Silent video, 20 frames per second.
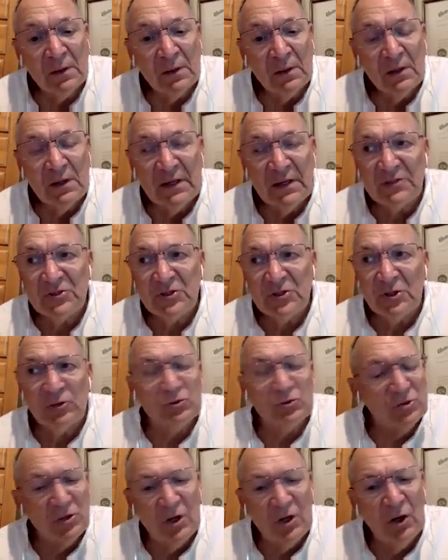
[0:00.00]
And she
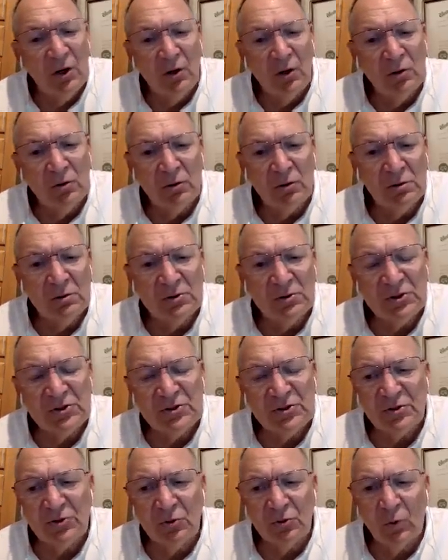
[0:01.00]
goes, no. She
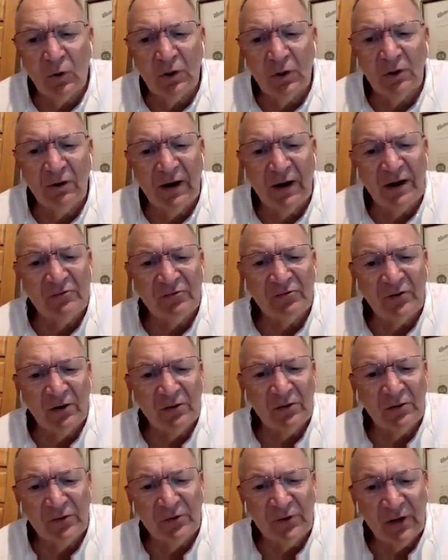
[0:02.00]
said, the one
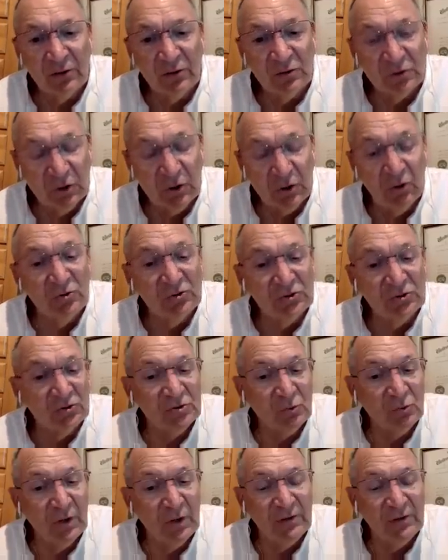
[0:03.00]
grandfather that I was closest
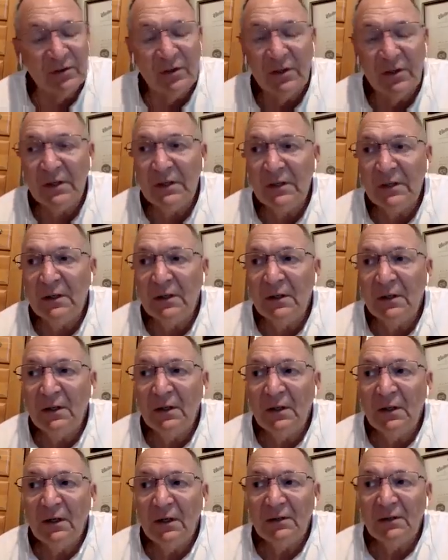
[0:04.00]
with
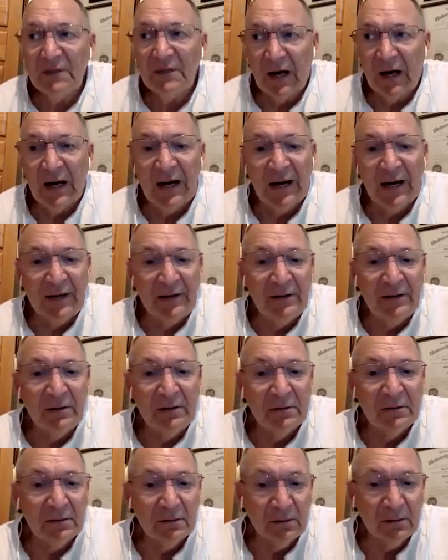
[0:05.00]
died
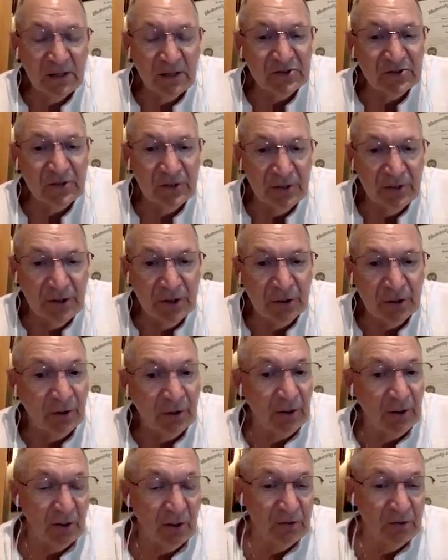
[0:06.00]
less than a year ago.